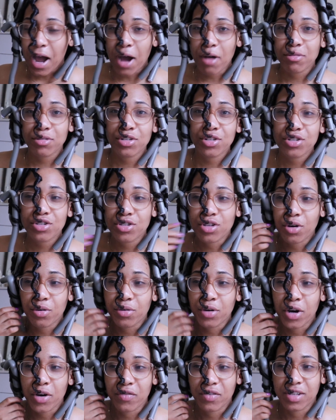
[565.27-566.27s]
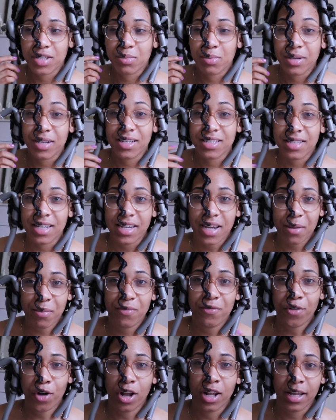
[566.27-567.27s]
i was just so nervous because they
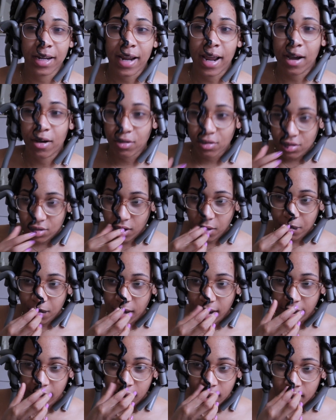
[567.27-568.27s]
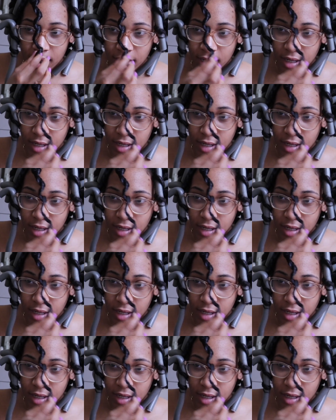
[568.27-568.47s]
kept falling out so i'm like